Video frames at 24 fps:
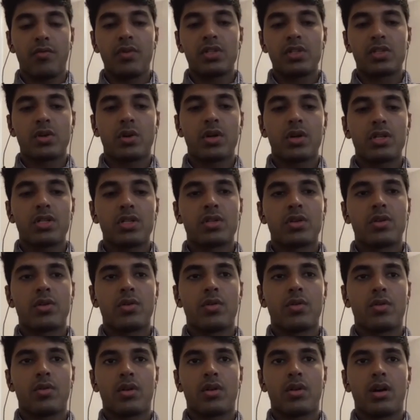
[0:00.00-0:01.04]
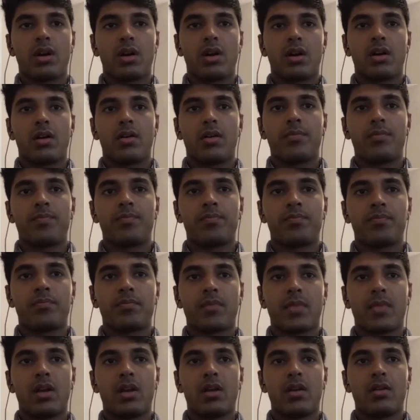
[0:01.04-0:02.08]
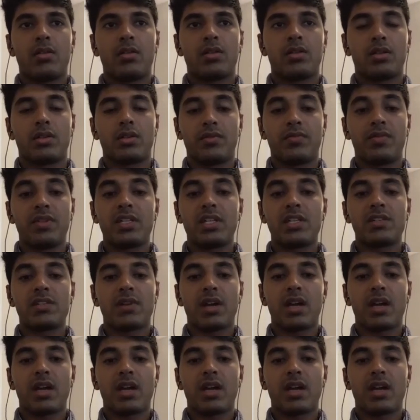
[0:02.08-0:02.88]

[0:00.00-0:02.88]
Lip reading: which also, which